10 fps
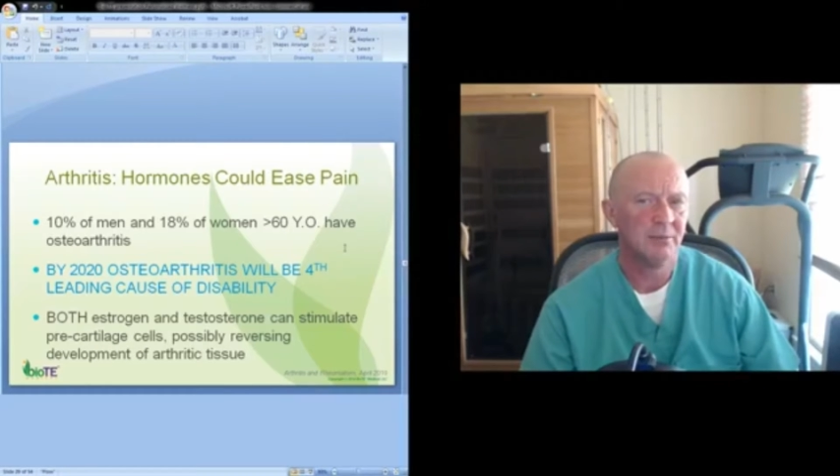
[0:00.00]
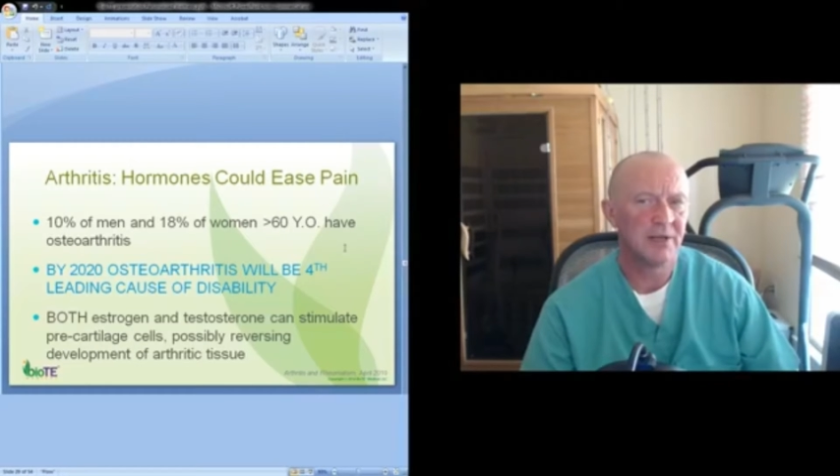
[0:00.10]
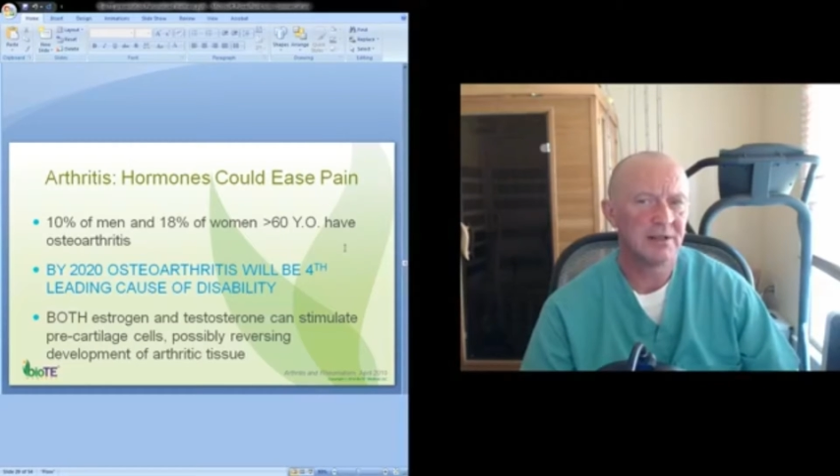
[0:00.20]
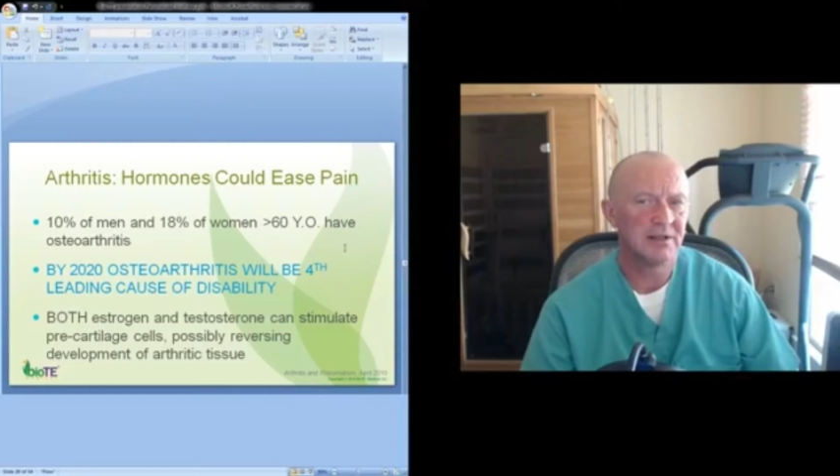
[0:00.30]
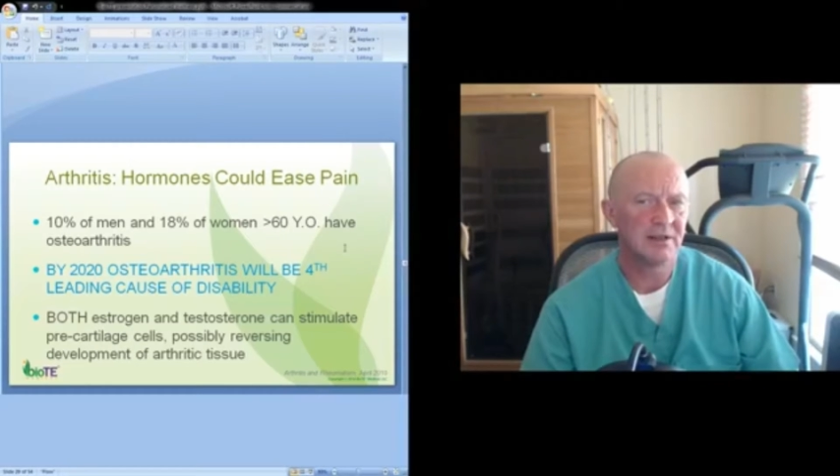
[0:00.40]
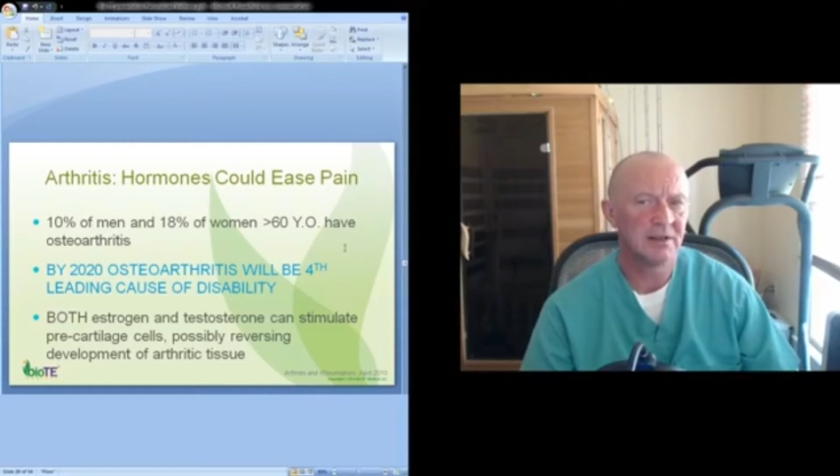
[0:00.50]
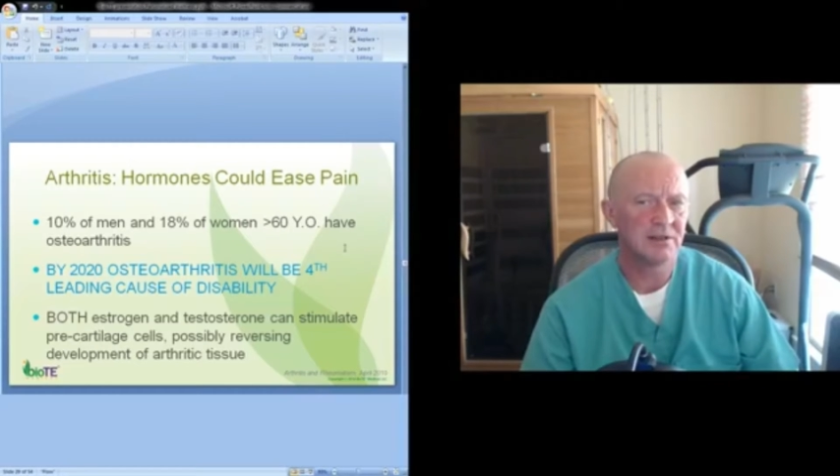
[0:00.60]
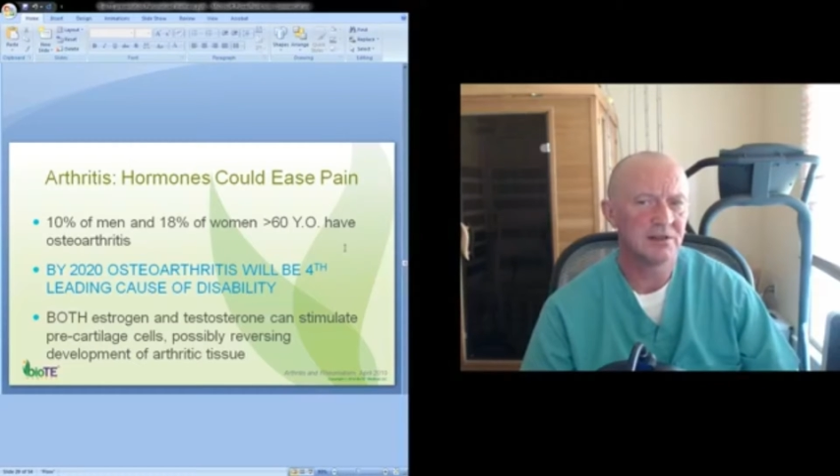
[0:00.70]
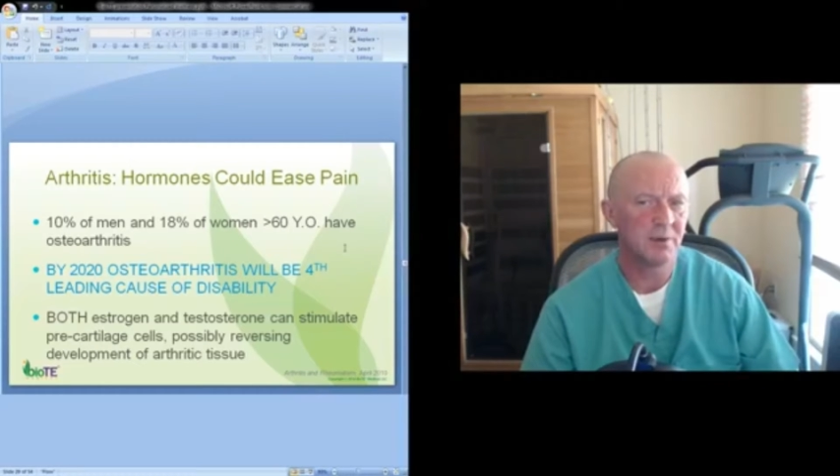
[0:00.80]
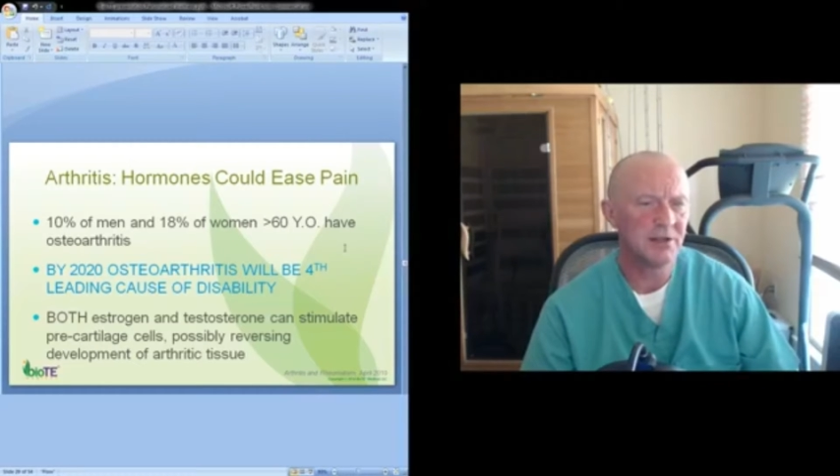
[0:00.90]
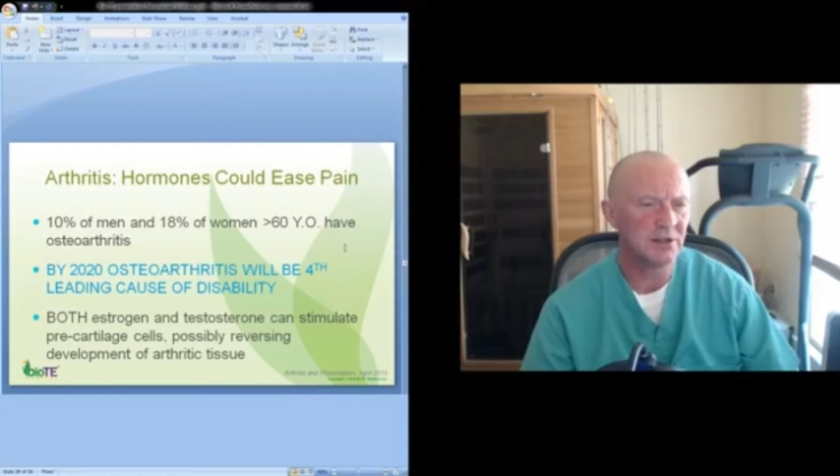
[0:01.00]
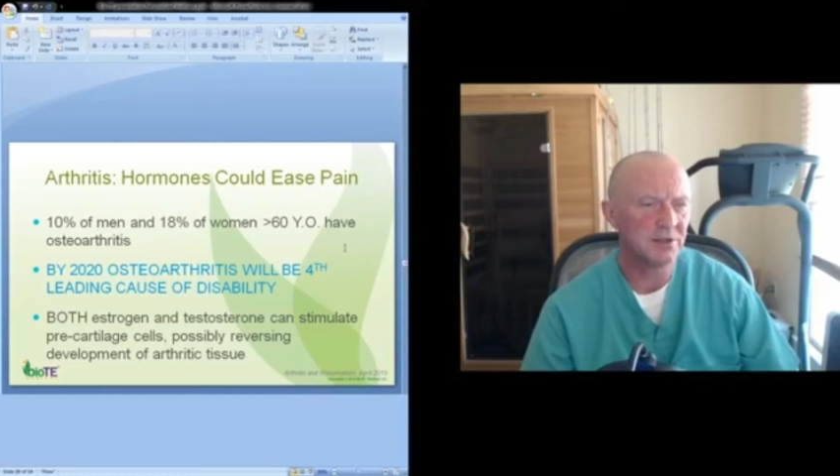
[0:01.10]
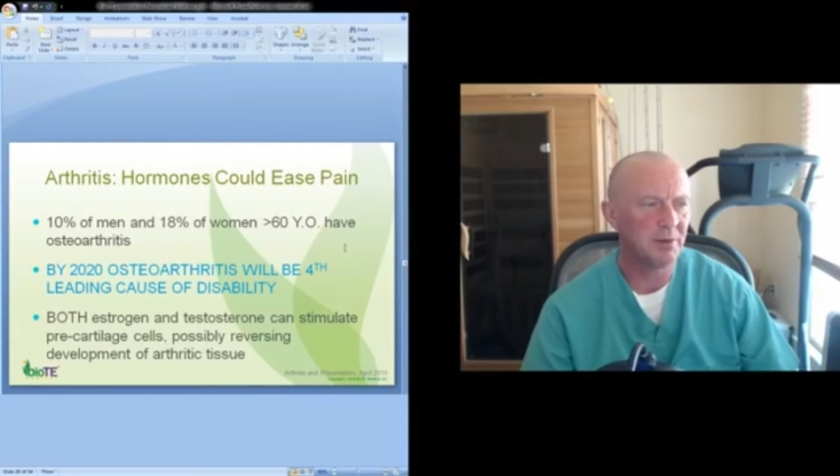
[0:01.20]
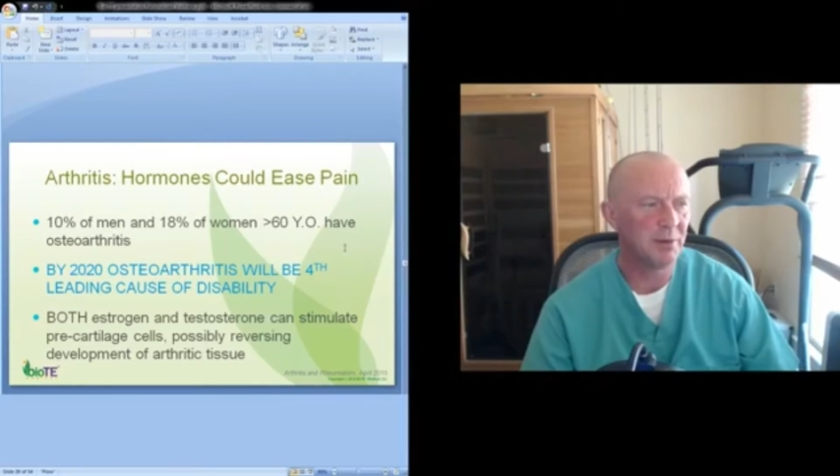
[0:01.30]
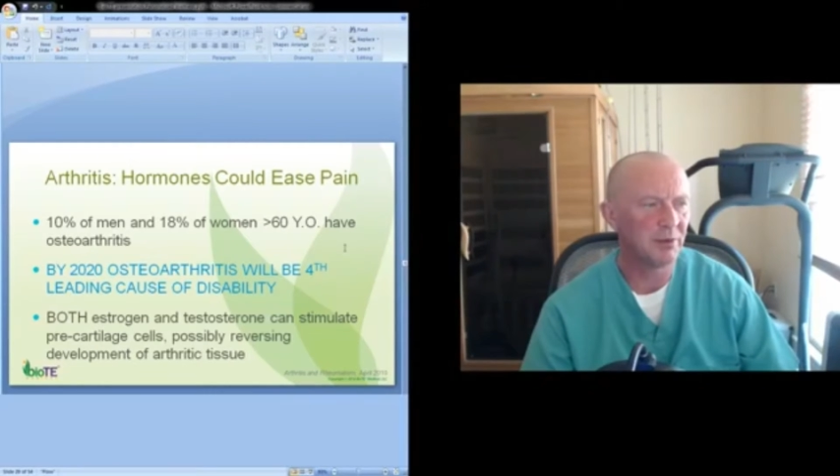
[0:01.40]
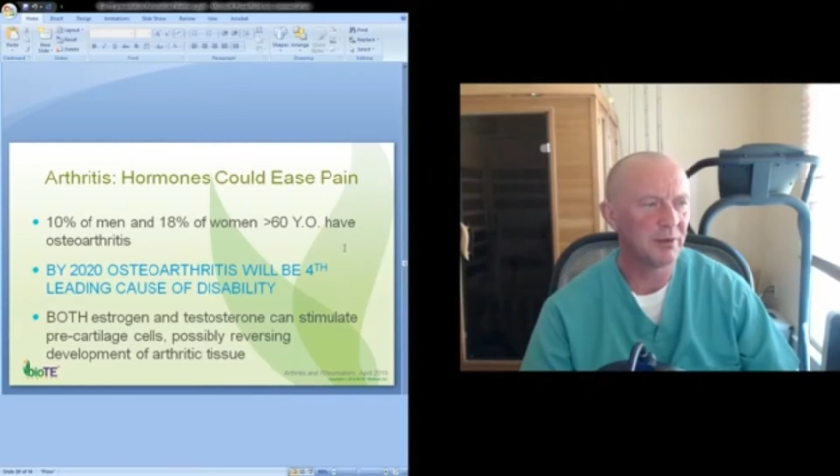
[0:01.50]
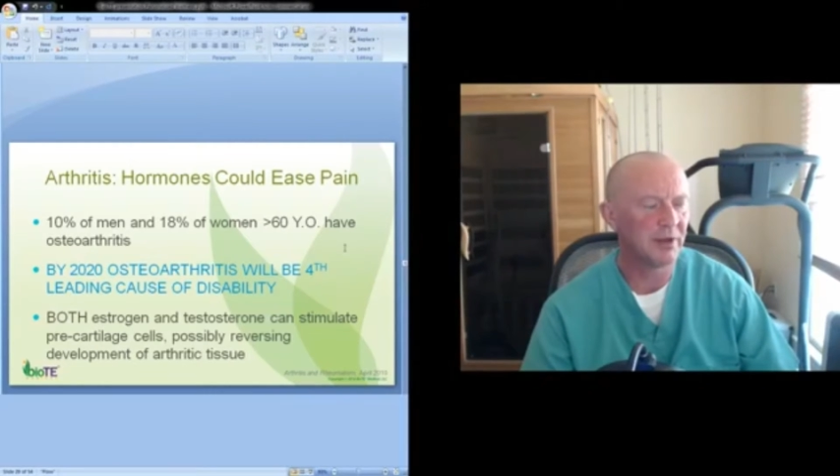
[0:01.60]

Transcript: But uh, especially people